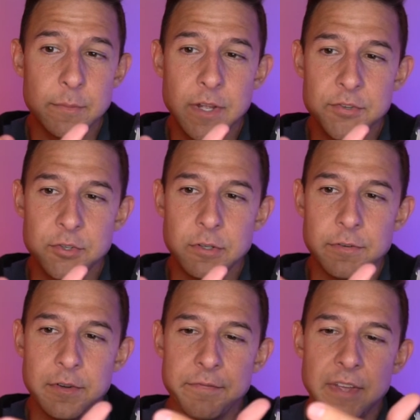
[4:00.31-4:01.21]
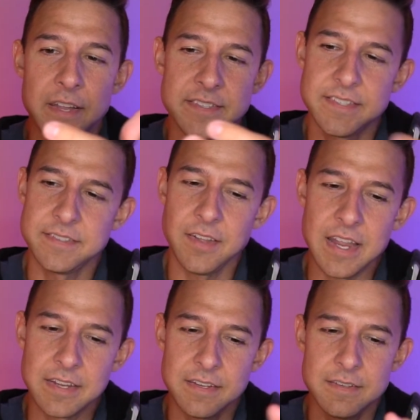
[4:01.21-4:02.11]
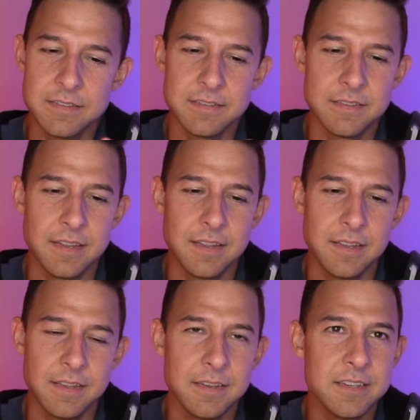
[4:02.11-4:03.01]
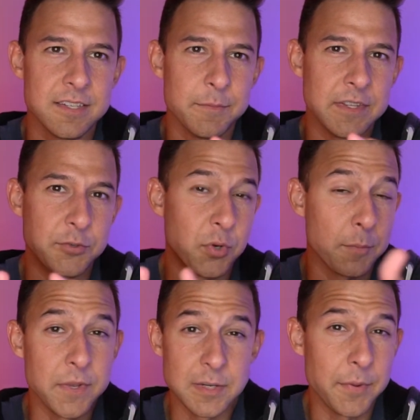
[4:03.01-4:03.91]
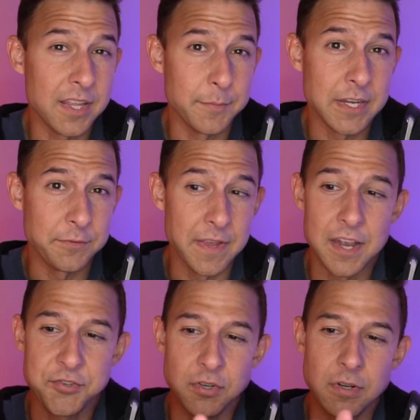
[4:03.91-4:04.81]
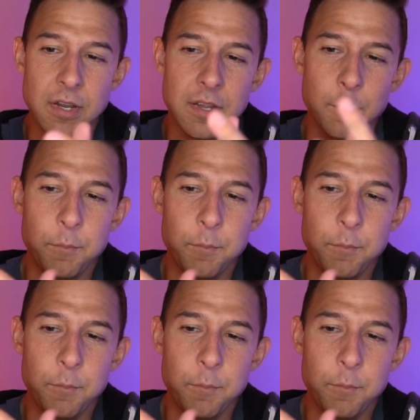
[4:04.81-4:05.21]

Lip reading: not sure if that's something that's recommended by the manufacturer,